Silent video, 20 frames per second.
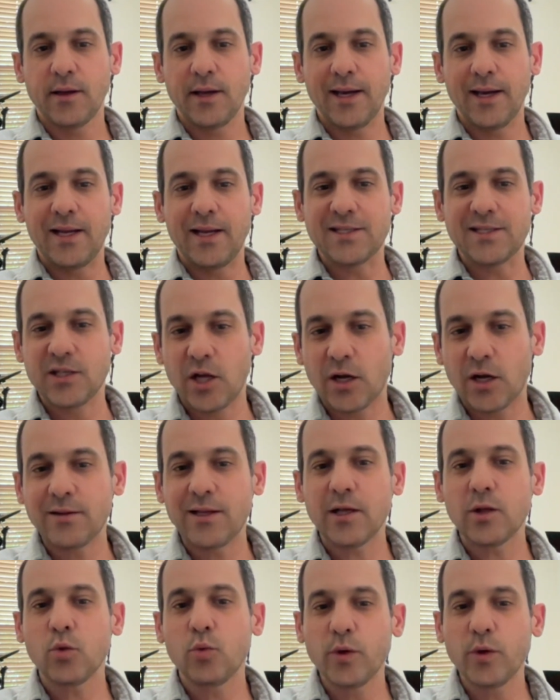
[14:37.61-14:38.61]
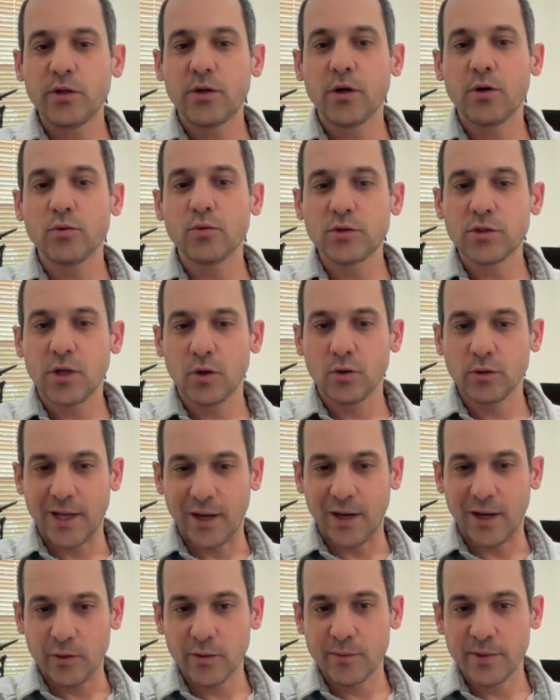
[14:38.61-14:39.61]
it is not that we don't slow
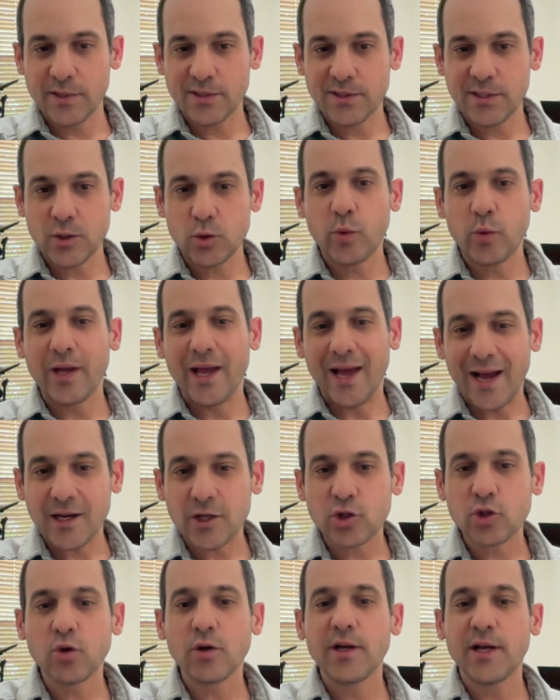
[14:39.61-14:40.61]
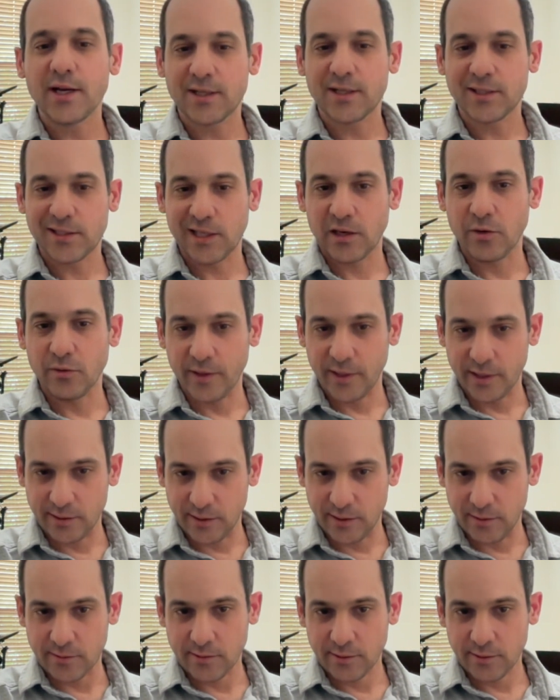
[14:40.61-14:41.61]
down the business, we actually
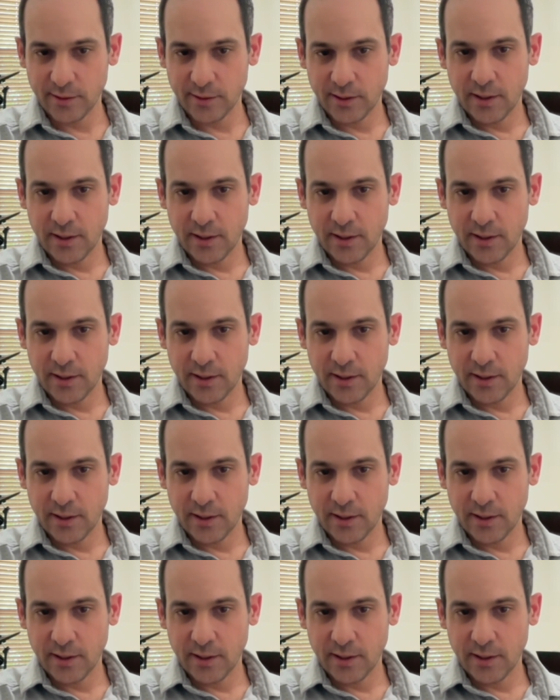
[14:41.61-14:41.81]
accelerate it.